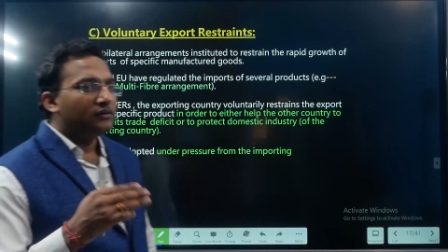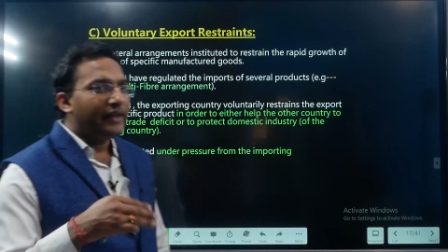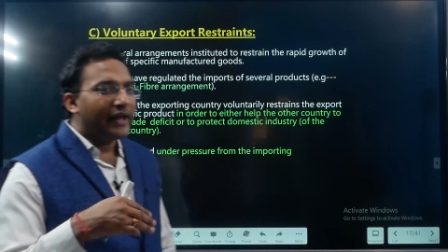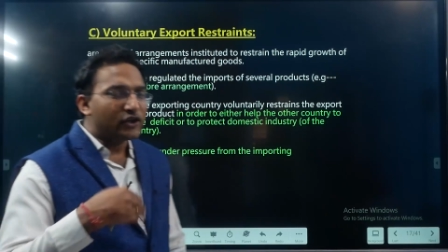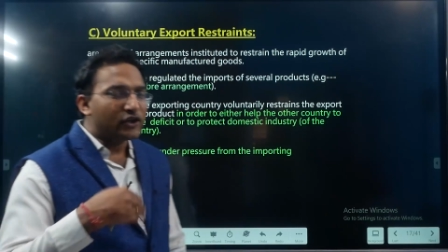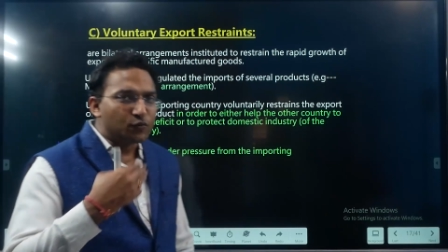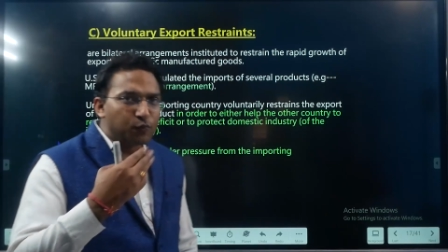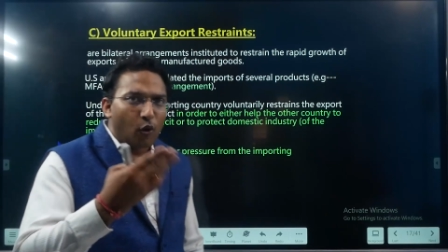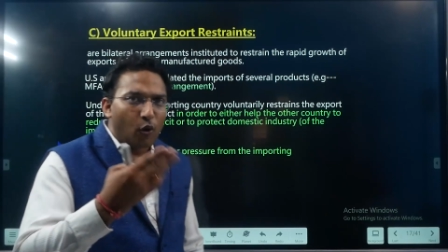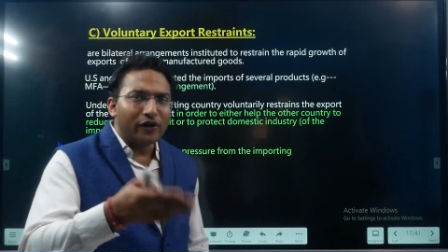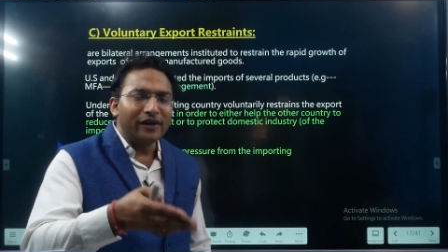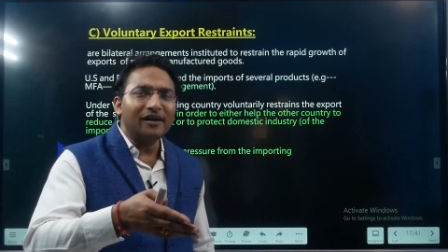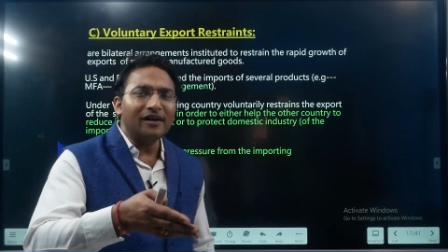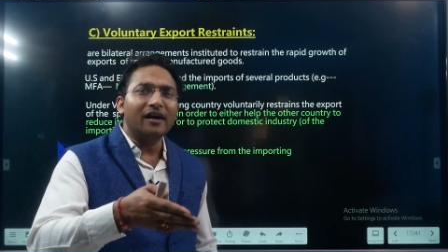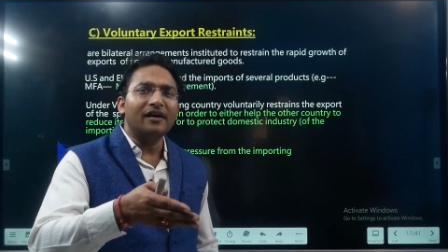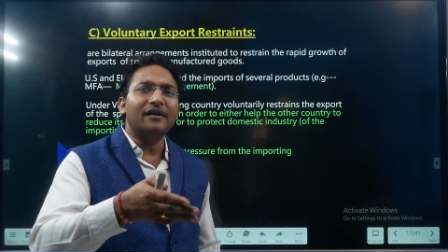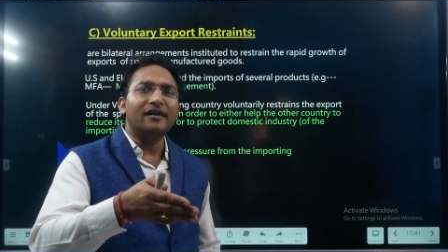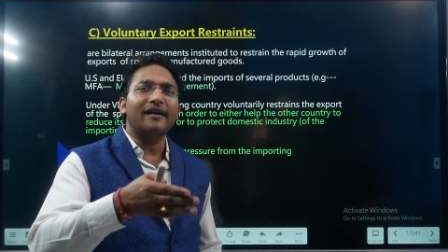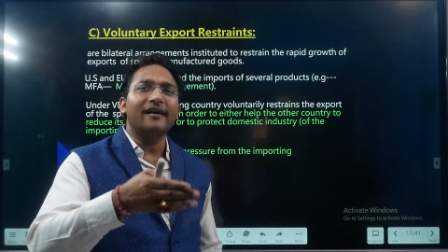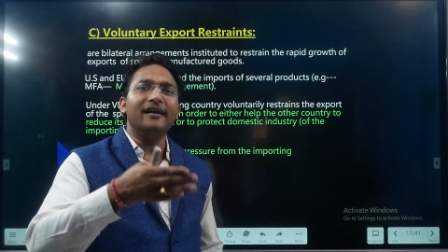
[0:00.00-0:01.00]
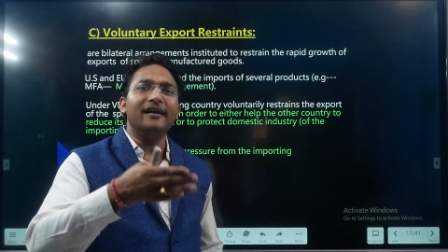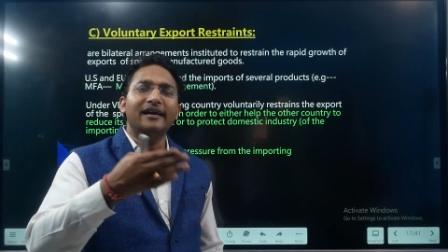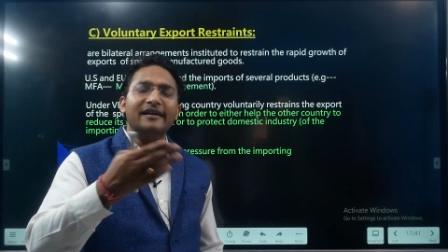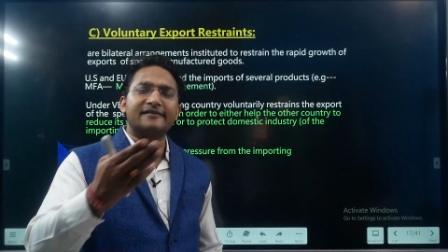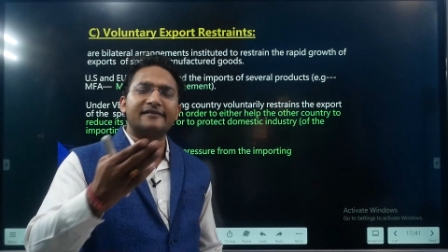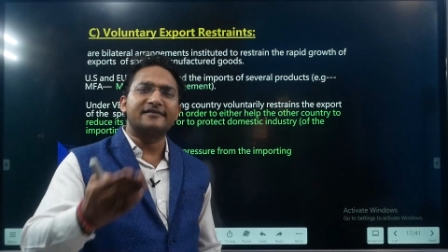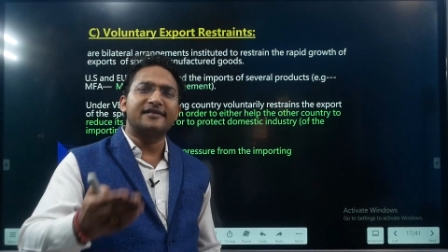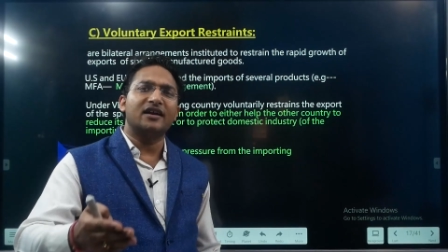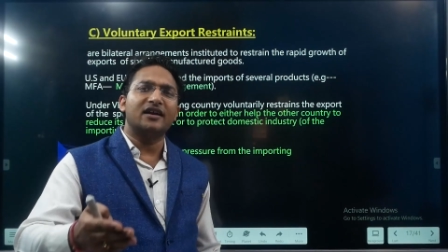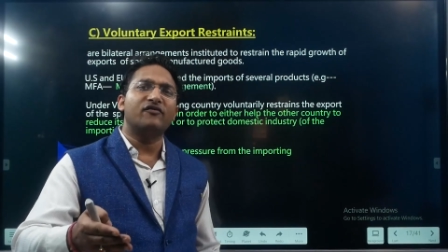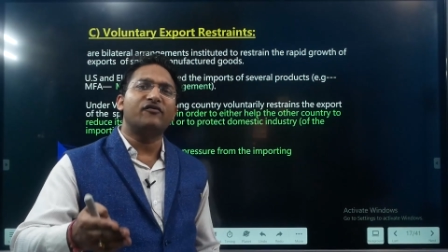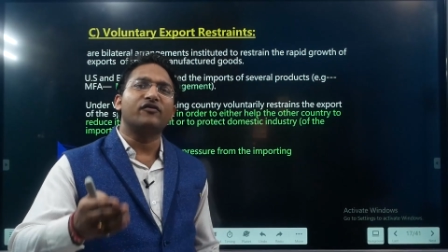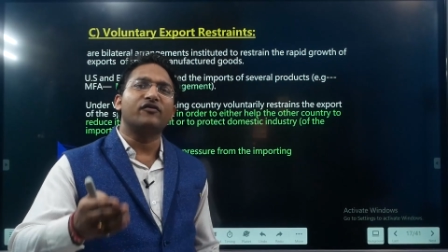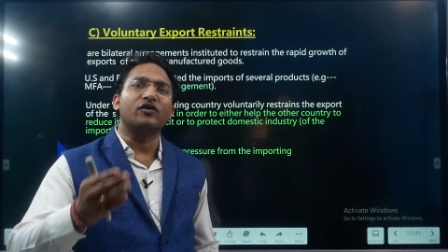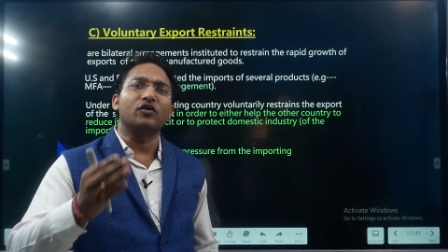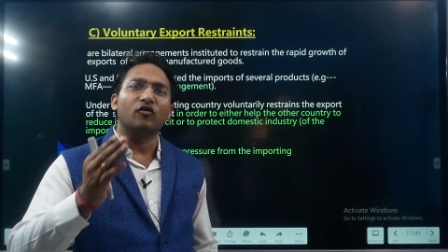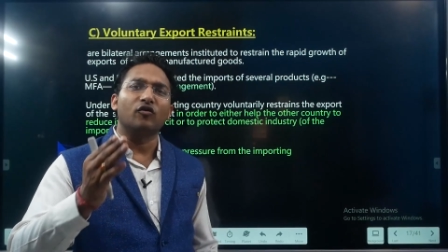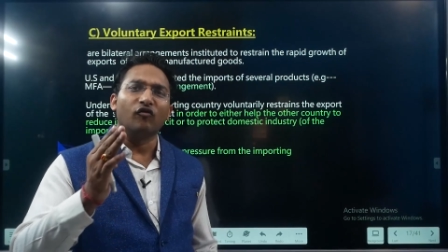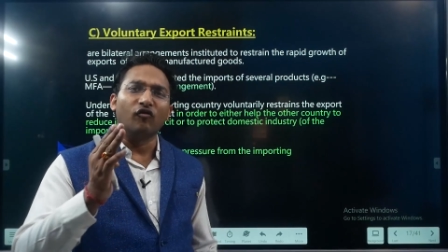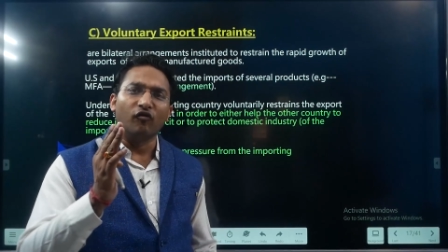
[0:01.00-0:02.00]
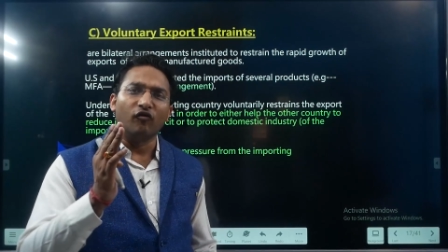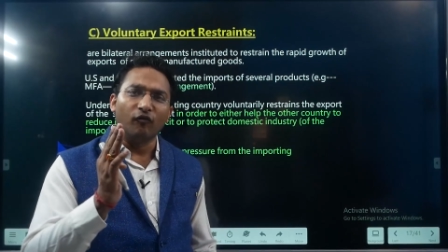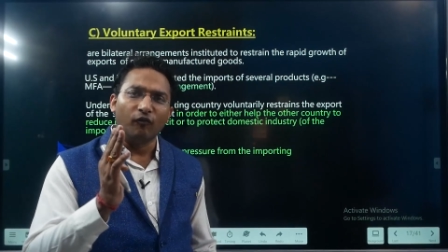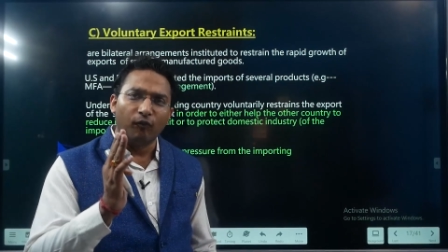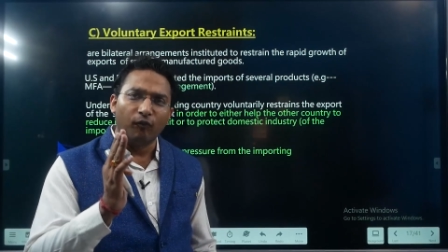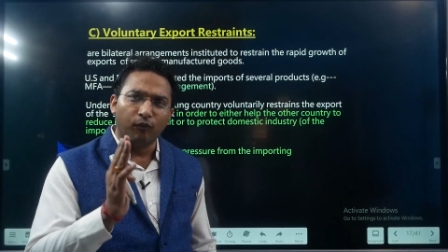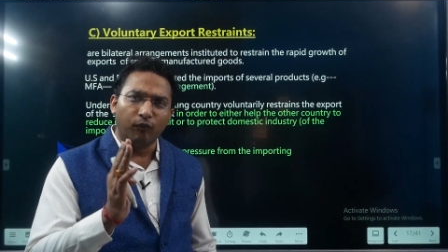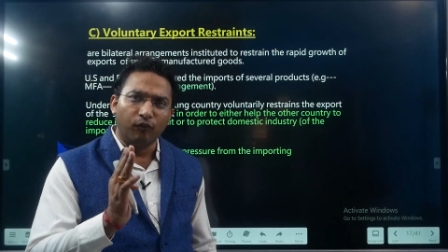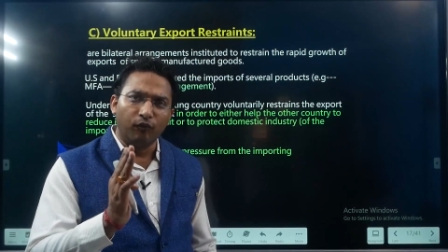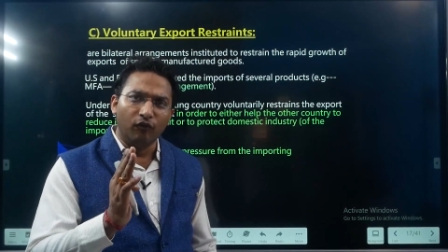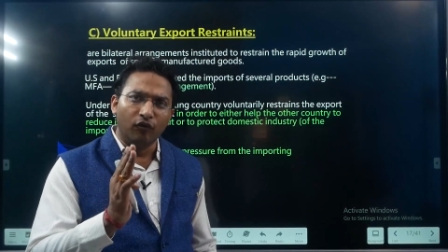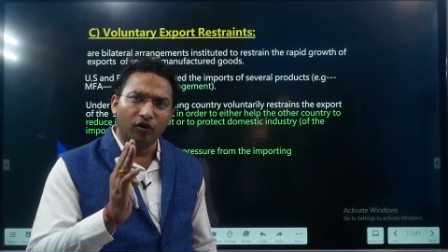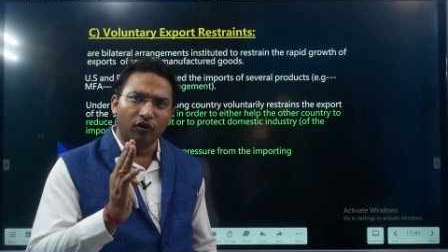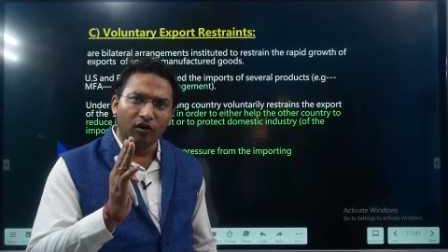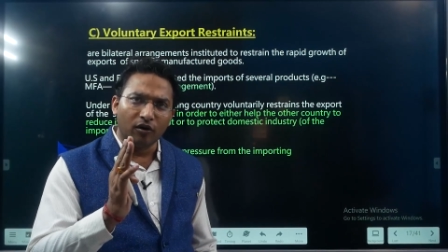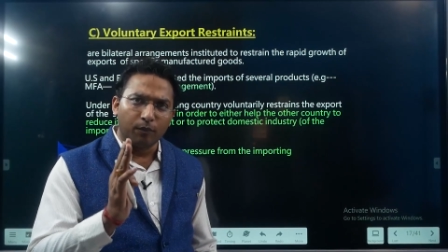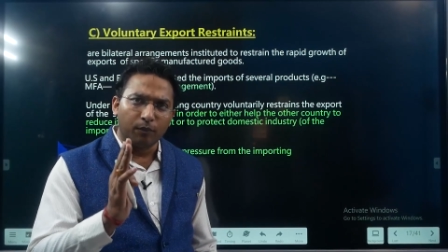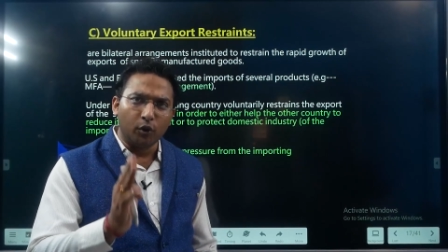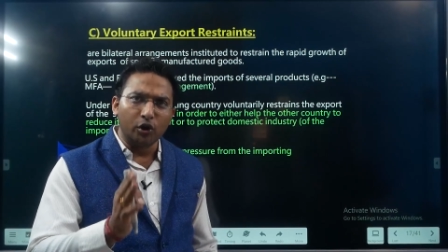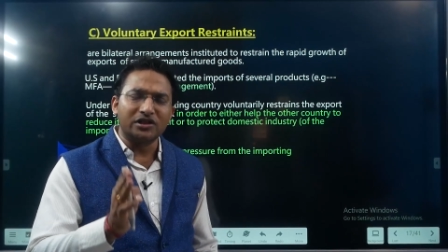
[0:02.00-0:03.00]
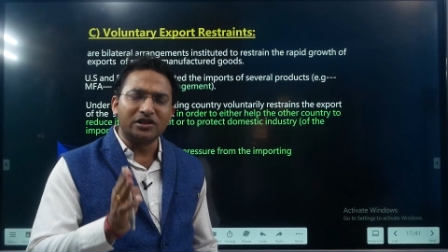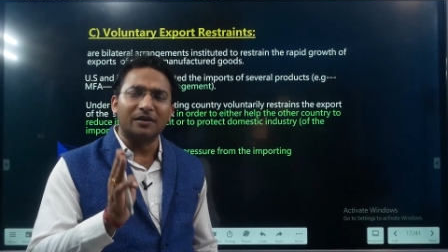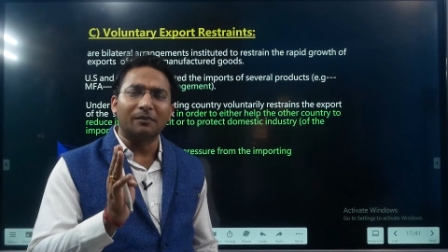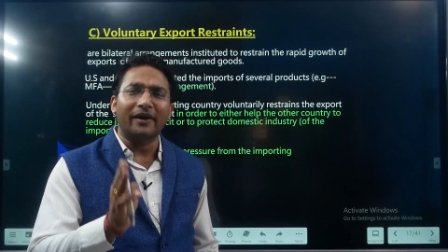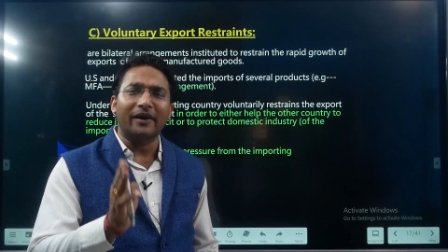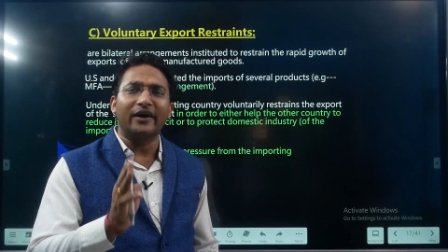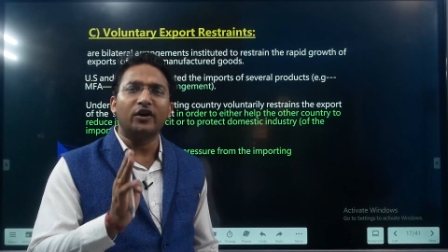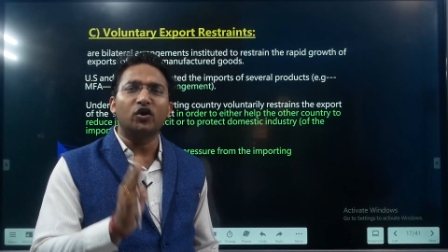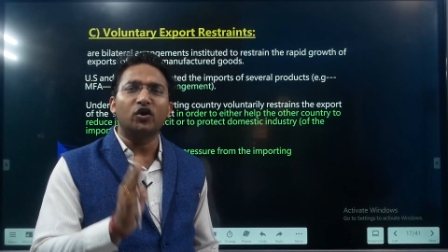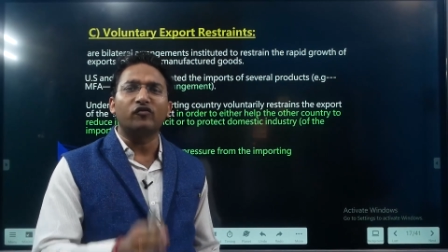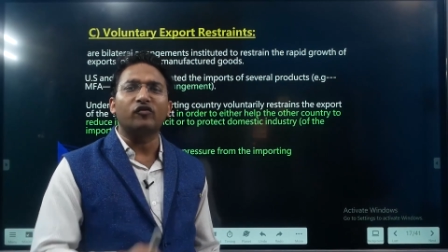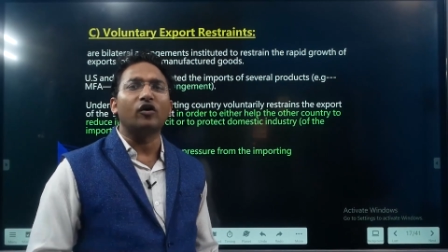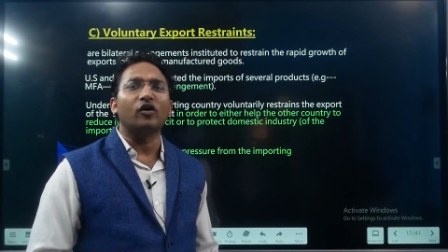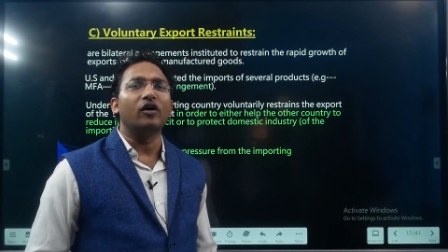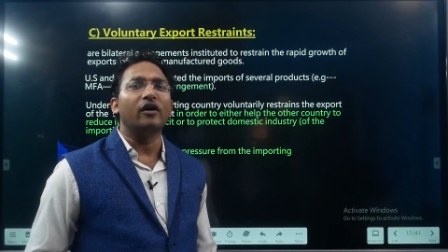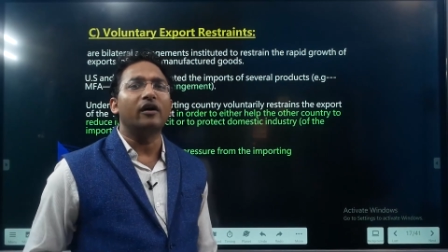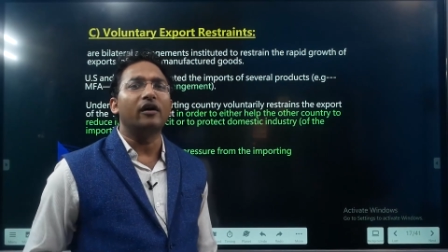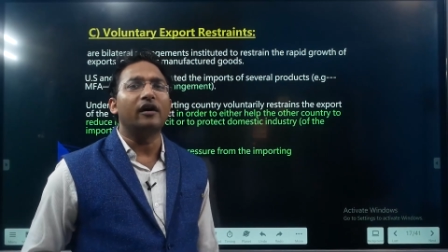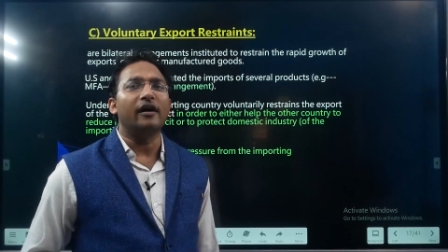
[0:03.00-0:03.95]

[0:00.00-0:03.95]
the exporting country itself put some kind of